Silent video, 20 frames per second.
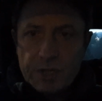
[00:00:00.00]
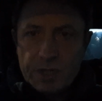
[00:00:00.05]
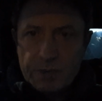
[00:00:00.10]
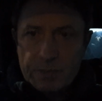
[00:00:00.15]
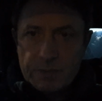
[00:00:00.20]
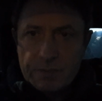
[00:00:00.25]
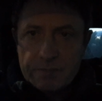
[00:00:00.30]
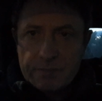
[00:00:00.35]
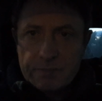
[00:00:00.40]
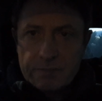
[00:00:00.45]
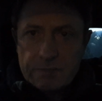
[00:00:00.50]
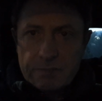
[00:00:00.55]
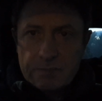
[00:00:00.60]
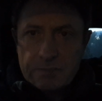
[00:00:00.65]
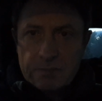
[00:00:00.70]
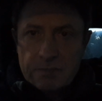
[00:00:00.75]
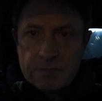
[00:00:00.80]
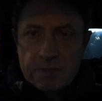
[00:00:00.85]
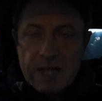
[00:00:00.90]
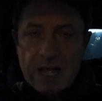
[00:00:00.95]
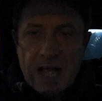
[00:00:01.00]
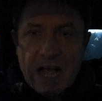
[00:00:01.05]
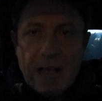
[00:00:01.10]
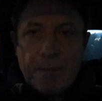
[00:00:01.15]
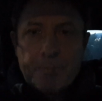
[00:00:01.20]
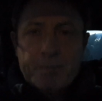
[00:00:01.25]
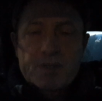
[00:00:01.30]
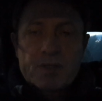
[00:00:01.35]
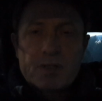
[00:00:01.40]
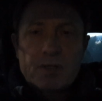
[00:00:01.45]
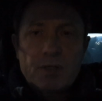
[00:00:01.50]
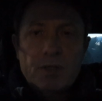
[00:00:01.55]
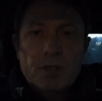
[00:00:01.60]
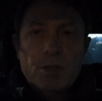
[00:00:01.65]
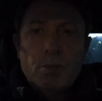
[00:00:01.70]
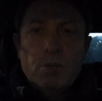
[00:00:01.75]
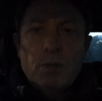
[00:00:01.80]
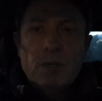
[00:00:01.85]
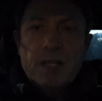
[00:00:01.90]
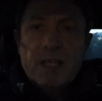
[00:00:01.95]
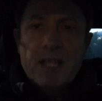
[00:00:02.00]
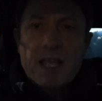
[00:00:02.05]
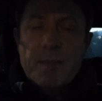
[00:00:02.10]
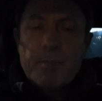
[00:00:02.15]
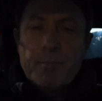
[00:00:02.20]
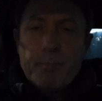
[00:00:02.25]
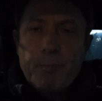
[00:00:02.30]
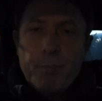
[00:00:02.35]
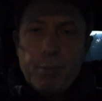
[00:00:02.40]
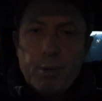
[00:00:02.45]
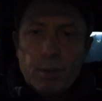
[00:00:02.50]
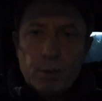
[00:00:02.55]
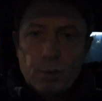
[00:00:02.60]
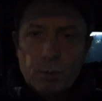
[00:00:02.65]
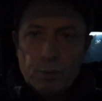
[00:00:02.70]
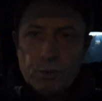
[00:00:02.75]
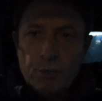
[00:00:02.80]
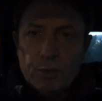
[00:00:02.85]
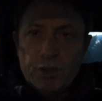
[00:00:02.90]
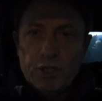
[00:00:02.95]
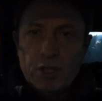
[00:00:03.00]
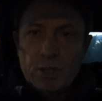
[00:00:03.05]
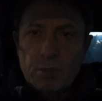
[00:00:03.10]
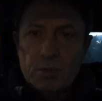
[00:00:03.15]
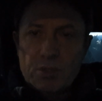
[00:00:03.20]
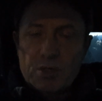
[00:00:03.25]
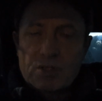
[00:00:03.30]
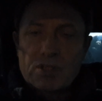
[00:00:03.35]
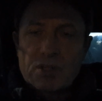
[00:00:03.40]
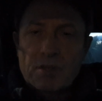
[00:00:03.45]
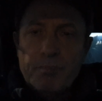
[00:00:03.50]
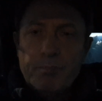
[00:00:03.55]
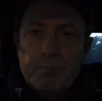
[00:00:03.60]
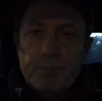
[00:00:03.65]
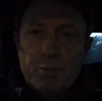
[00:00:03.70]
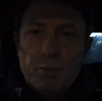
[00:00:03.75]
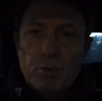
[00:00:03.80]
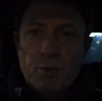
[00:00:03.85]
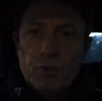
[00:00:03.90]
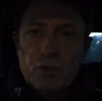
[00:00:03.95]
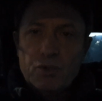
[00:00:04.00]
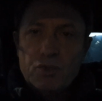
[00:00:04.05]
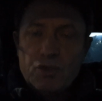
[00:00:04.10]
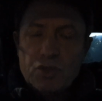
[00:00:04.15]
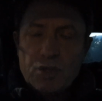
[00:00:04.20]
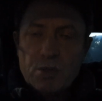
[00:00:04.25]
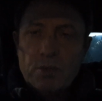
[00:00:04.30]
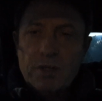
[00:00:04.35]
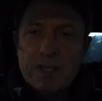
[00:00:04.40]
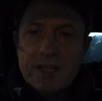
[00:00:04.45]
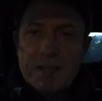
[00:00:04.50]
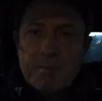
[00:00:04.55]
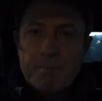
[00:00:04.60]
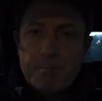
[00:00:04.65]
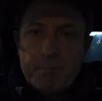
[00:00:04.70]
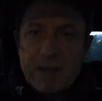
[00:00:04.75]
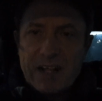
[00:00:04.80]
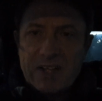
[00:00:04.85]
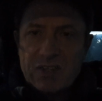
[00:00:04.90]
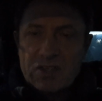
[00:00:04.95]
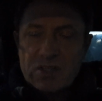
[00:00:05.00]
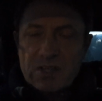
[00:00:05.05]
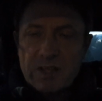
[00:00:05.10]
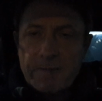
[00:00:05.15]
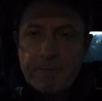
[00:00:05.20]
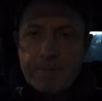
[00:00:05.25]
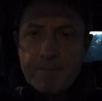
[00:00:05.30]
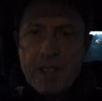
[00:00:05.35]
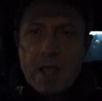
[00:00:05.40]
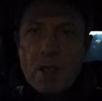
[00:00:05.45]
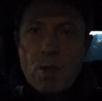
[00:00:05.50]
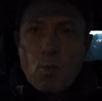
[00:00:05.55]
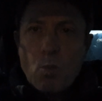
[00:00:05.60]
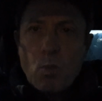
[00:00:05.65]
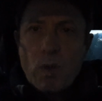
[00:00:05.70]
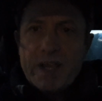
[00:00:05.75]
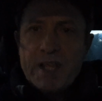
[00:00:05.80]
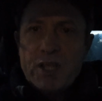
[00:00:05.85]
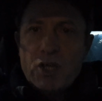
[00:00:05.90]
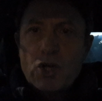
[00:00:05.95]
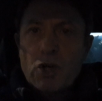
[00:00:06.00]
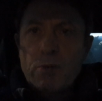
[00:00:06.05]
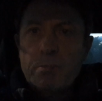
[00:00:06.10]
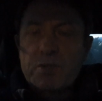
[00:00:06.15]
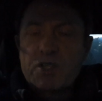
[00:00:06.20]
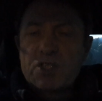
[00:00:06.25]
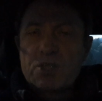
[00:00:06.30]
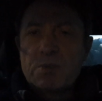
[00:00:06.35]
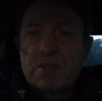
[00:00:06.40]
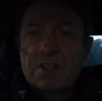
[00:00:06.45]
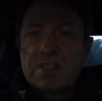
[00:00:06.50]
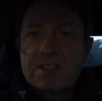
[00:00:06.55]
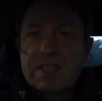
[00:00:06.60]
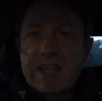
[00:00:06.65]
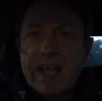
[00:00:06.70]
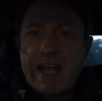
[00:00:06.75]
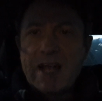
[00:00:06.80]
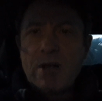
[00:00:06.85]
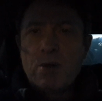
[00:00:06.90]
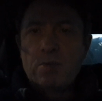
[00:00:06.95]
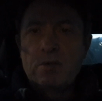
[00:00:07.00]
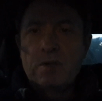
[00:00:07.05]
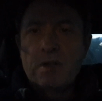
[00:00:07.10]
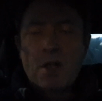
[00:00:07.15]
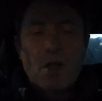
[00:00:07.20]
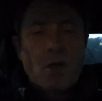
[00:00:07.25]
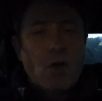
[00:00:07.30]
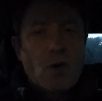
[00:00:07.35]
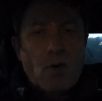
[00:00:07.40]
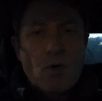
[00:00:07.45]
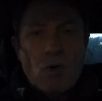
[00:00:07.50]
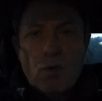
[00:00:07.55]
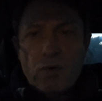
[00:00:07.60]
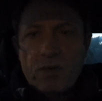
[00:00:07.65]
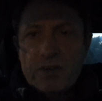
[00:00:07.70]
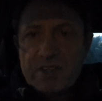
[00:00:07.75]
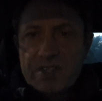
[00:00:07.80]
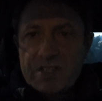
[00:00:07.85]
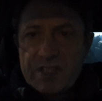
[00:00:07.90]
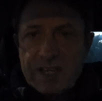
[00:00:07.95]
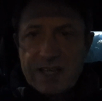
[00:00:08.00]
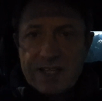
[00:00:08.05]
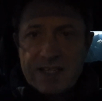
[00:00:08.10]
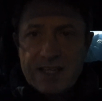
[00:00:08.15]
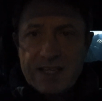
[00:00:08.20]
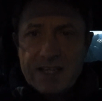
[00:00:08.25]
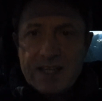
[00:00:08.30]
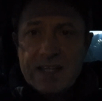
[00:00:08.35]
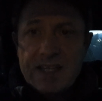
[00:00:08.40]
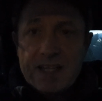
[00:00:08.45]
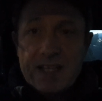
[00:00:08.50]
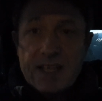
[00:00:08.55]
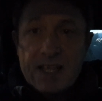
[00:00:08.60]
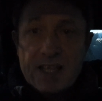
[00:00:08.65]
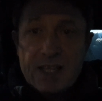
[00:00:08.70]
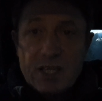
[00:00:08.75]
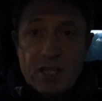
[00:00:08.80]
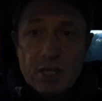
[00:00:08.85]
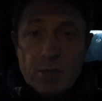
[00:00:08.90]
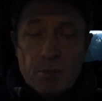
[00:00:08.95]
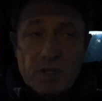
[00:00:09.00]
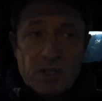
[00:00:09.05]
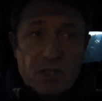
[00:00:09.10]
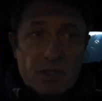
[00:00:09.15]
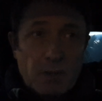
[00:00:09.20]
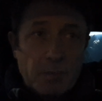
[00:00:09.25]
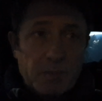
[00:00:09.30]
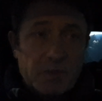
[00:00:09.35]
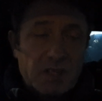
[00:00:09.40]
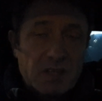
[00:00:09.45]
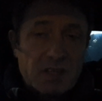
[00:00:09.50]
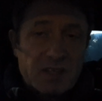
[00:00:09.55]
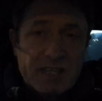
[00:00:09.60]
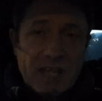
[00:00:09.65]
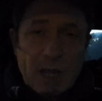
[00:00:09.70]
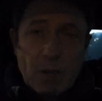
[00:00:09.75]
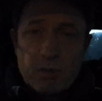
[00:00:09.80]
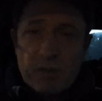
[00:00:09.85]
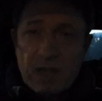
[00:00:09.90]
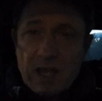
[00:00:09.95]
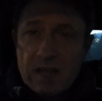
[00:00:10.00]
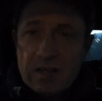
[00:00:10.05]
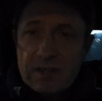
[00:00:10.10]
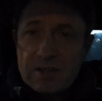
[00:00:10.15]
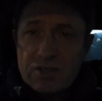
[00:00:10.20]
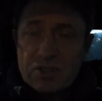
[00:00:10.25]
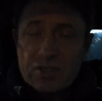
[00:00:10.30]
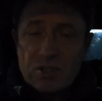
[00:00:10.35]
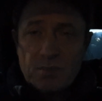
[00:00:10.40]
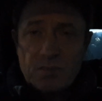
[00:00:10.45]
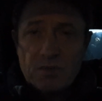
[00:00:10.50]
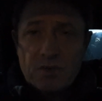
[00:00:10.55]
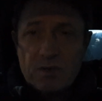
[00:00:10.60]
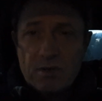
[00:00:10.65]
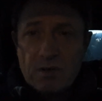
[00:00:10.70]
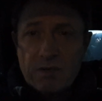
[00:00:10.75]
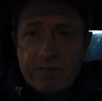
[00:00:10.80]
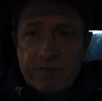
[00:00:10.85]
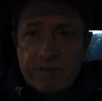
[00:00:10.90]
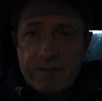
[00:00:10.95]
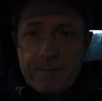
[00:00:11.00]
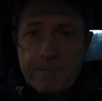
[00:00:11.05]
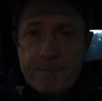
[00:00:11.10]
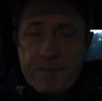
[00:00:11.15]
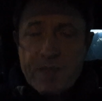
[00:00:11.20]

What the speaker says: you, absolutely implore you, to support Julian Batchelor when he comes to a town or a city near you. He's coming to the South Island soon enough.